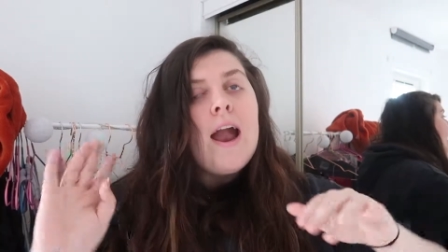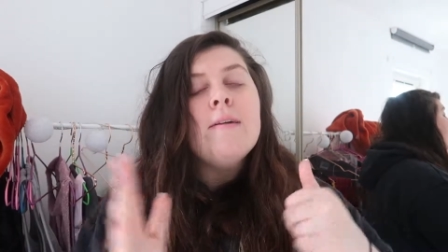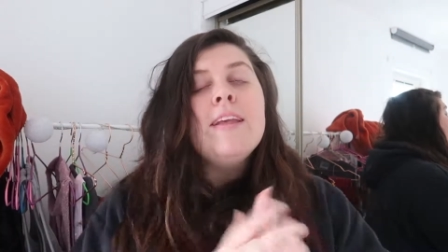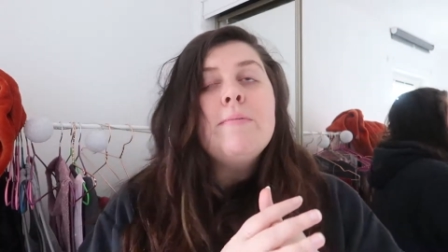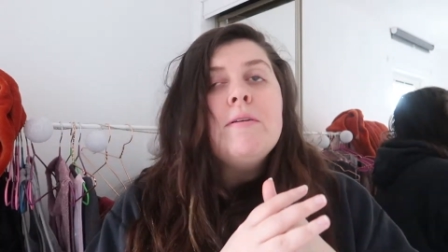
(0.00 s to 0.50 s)
I
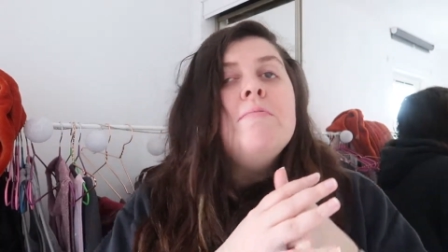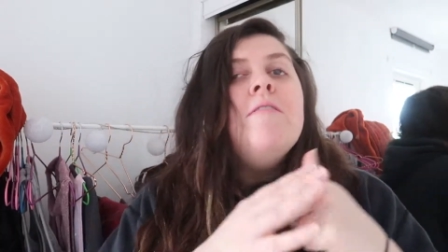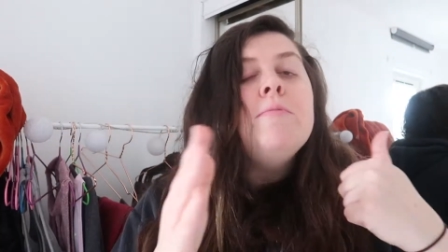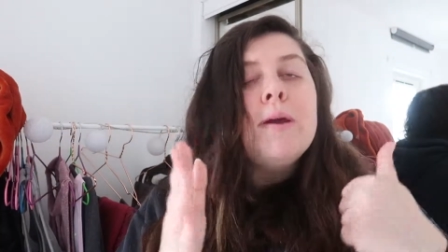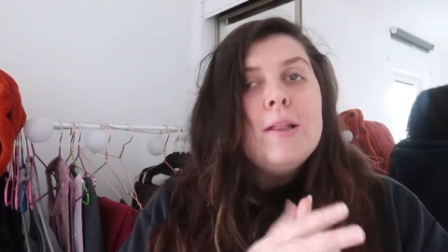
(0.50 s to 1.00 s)
would like to be able to
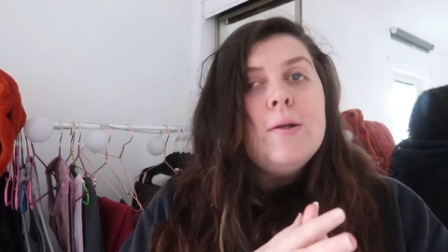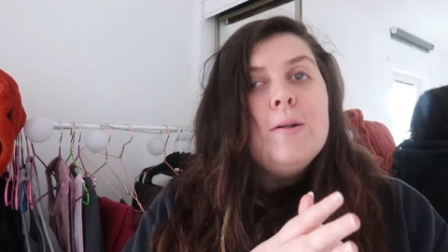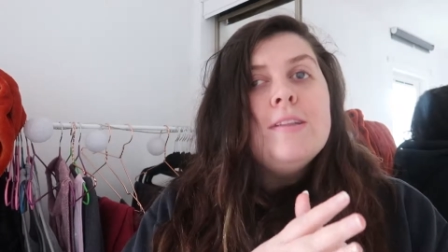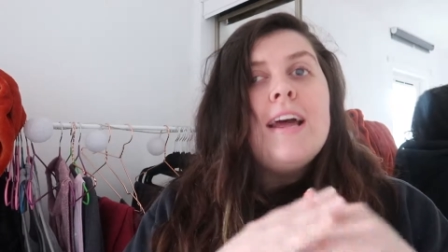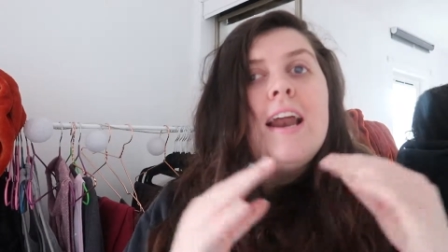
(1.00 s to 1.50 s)
fit my
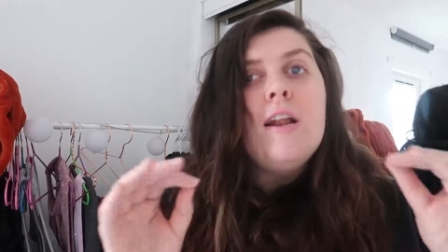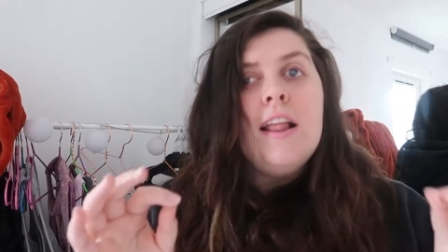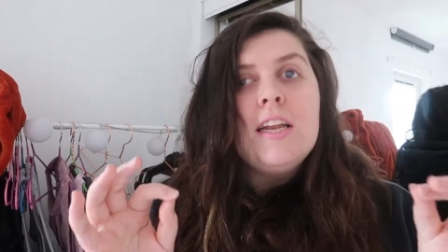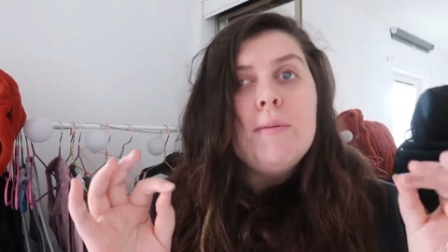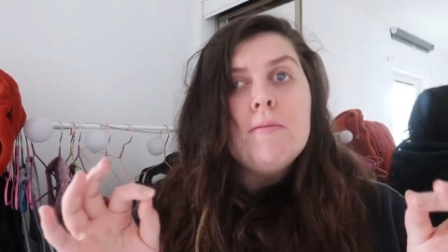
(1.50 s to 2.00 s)
clothes and I'd
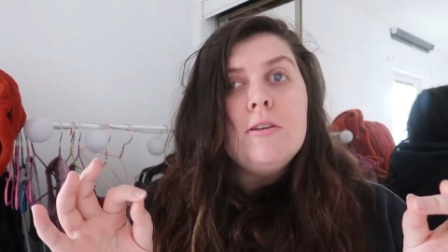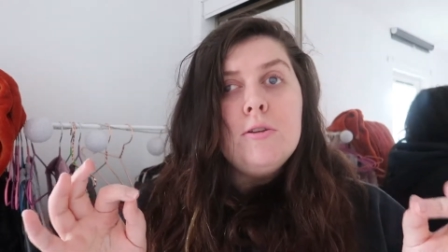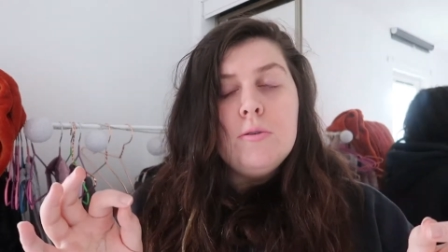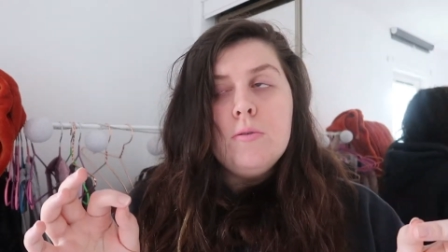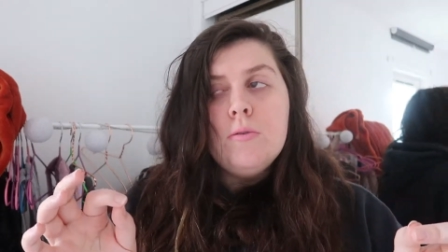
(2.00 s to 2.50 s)
like to be able to
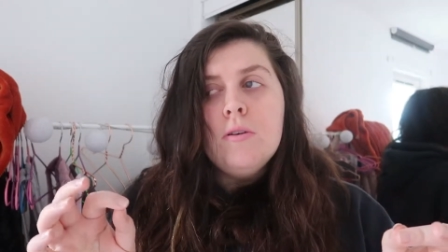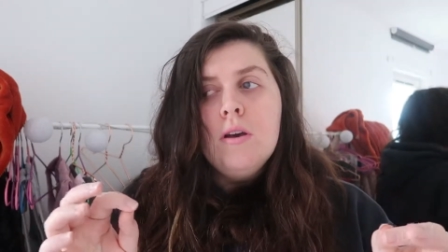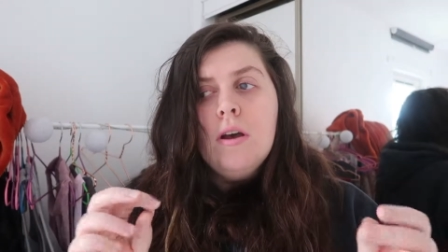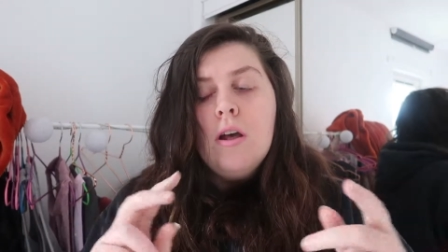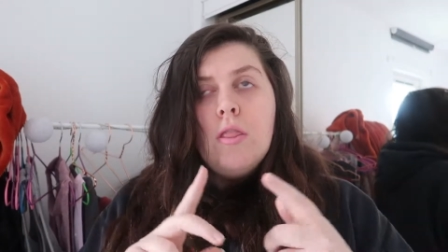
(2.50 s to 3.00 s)
do
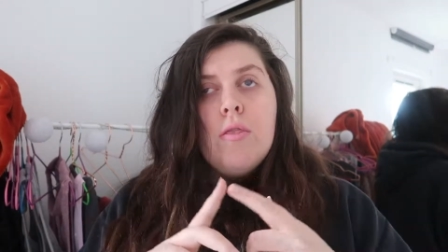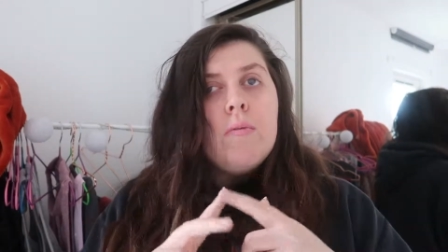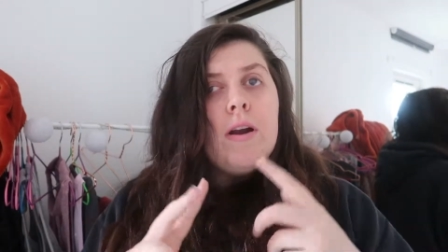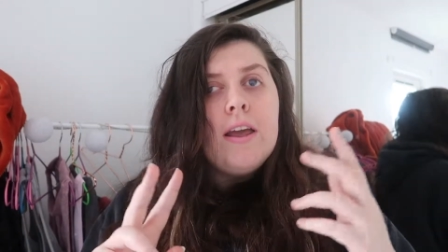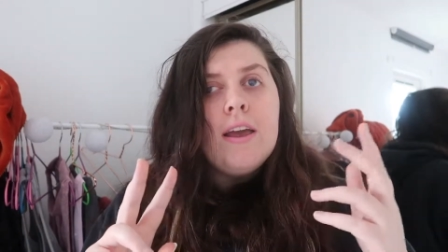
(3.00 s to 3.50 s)
the
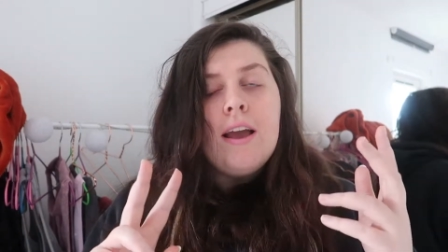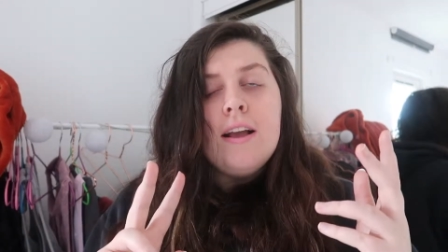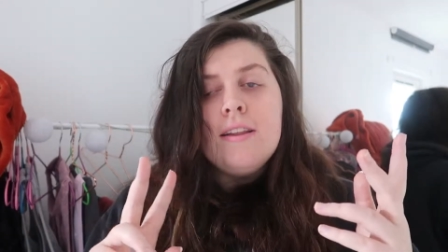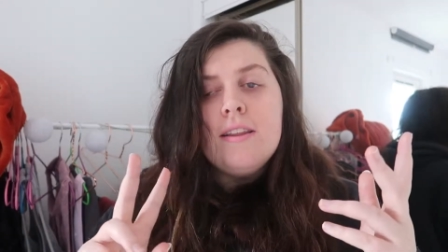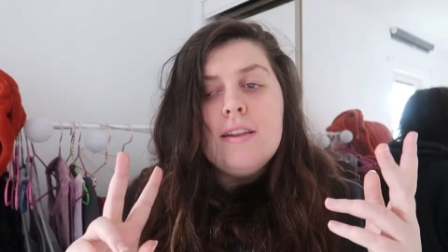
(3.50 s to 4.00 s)
running
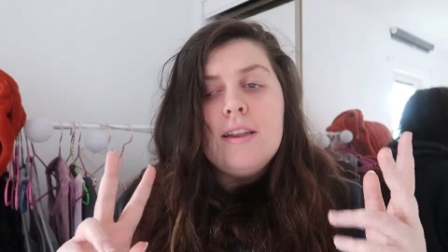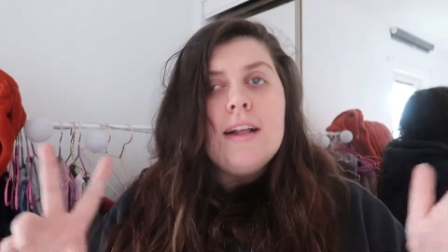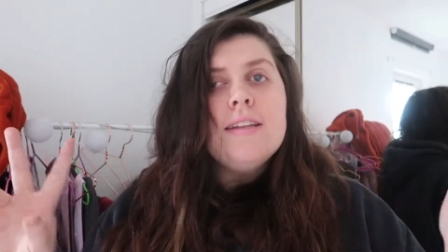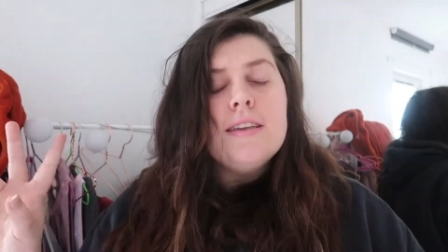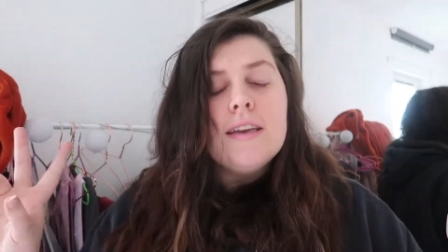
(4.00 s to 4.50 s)
and the
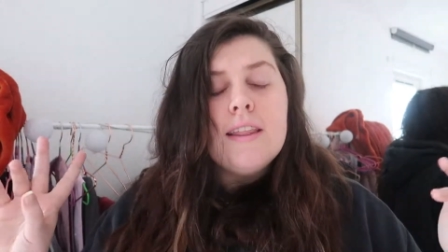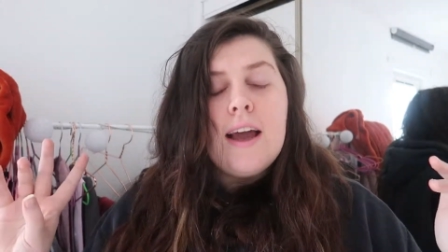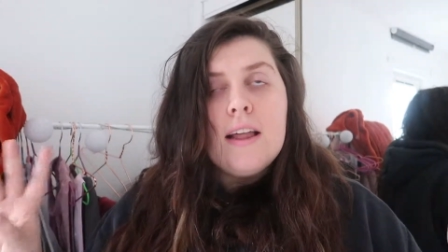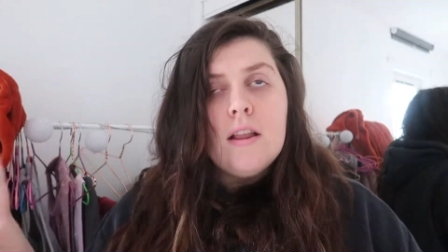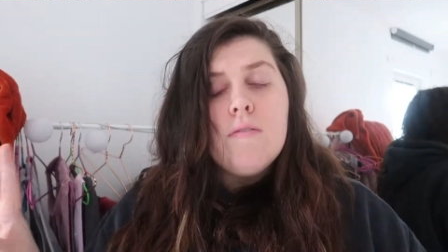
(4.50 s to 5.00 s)
dancing
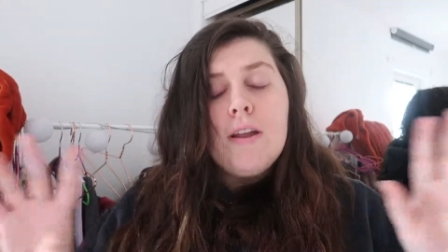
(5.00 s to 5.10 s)
that I love.